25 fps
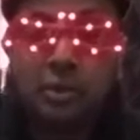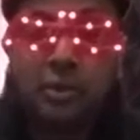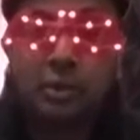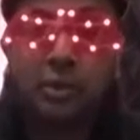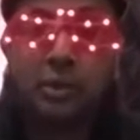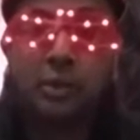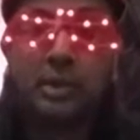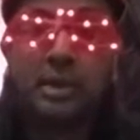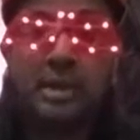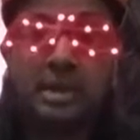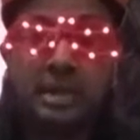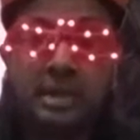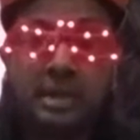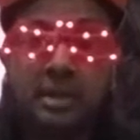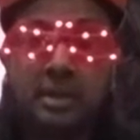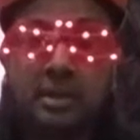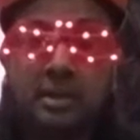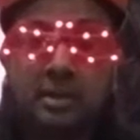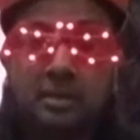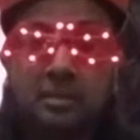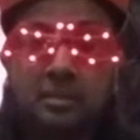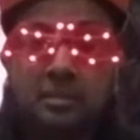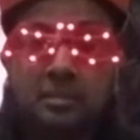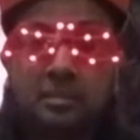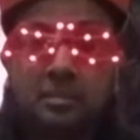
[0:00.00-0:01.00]
You're an
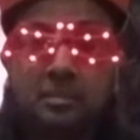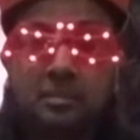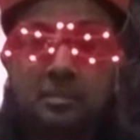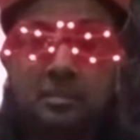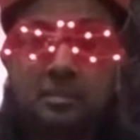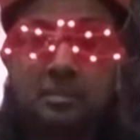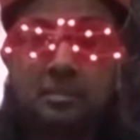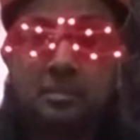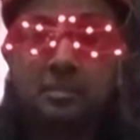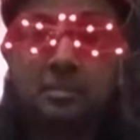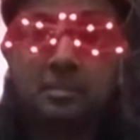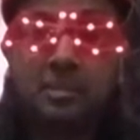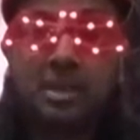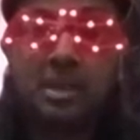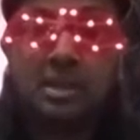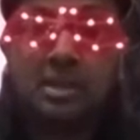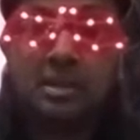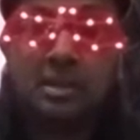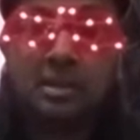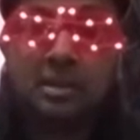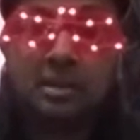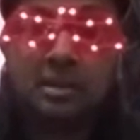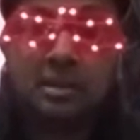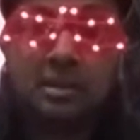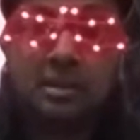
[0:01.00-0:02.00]
idiot.
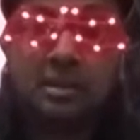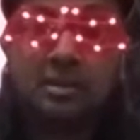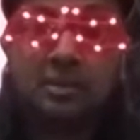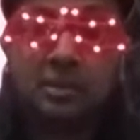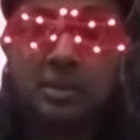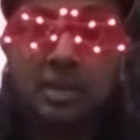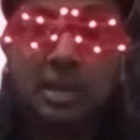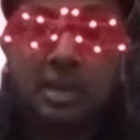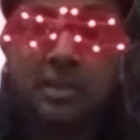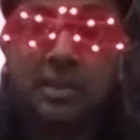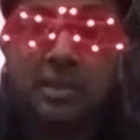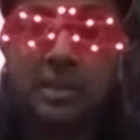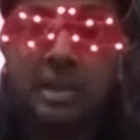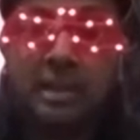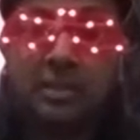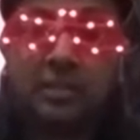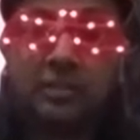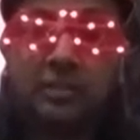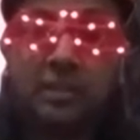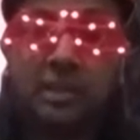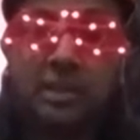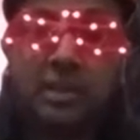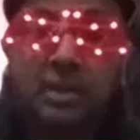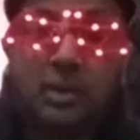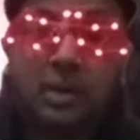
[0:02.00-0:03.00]
See you on the
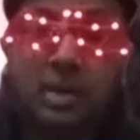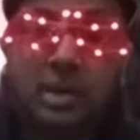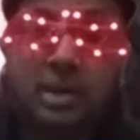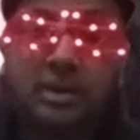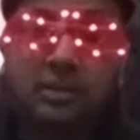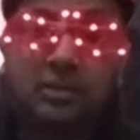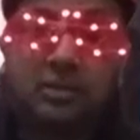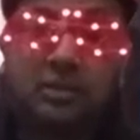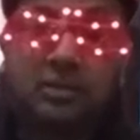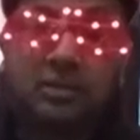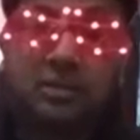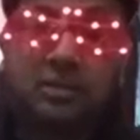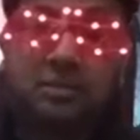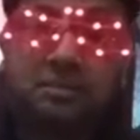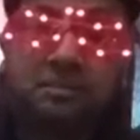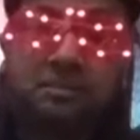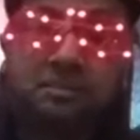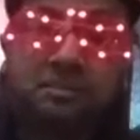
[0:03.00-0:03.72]
next video, guys.